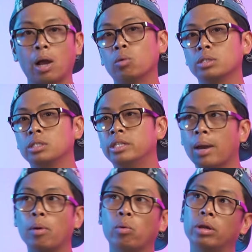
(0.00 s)
I was
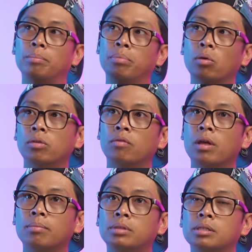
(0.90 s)
demoing both of
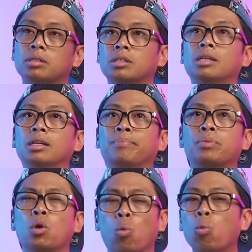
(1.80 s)
them to see
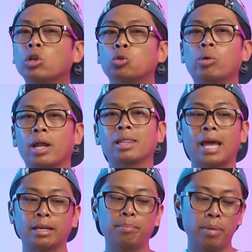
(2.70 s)
which one I
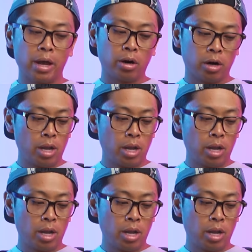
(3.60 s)
liked better.